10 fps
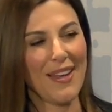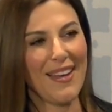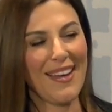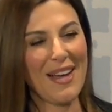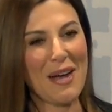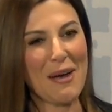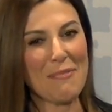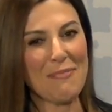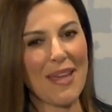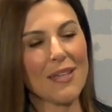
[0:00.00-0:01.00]

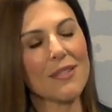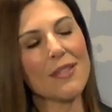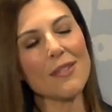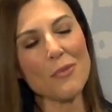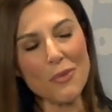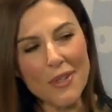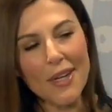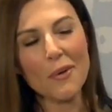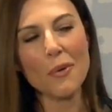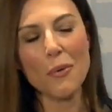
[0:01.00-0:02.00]
It didn't work
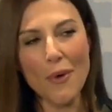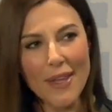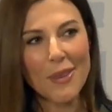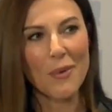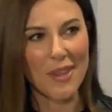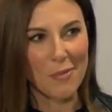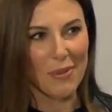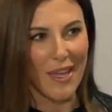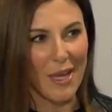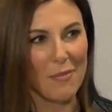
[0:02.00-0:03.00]
out quite the way they
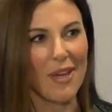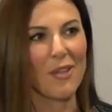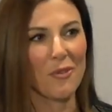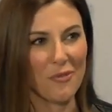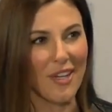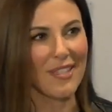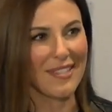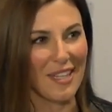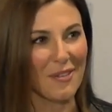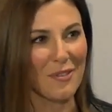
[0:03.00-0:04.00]
planned, but you'll find in
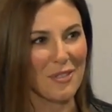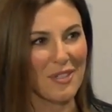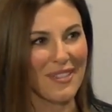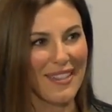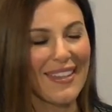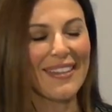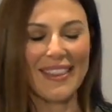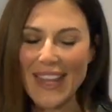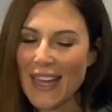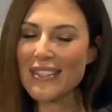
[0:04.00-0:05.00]
television
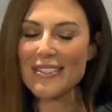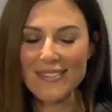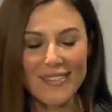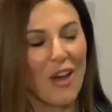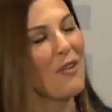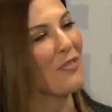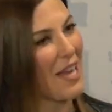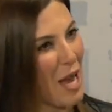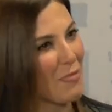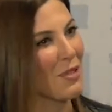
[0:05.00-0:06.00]
that often
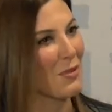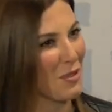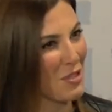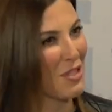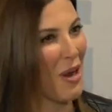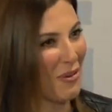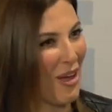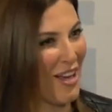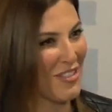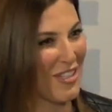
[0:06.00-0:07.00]
happens when a show
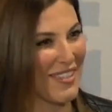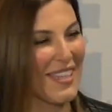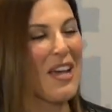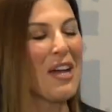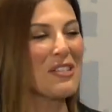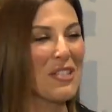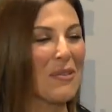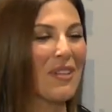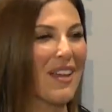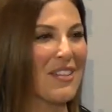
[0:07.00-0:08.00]
launches. A
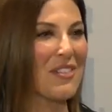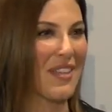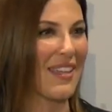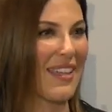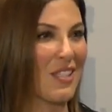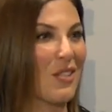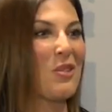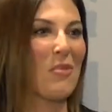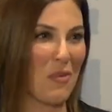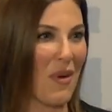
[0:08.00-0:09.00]
show will launch thinking it's
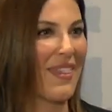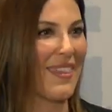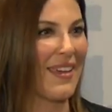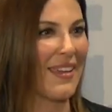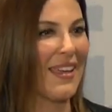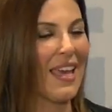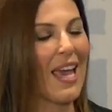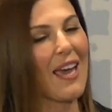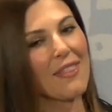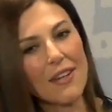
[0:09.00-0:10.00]
going to be one thing,
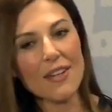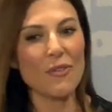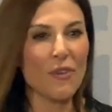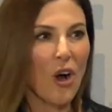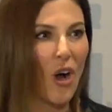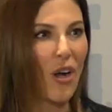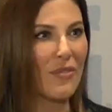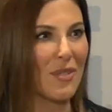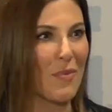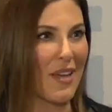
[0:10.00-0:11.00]
and then it
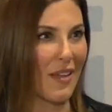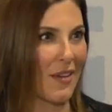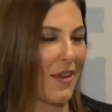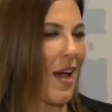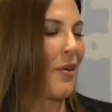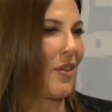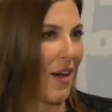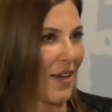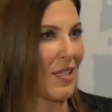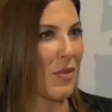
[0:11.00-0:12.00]
evolves depending on how the
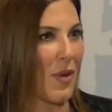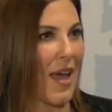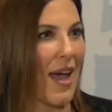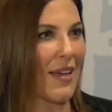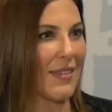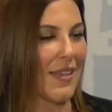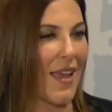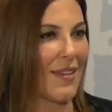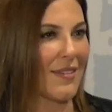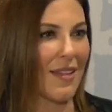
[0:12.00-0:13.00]
audience reacts,
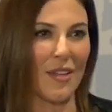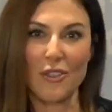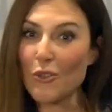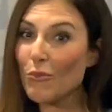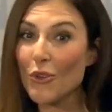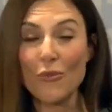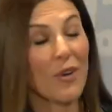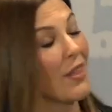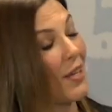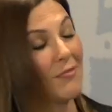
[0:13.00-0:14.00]
and you move
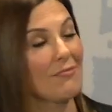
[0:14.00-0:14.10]
with it.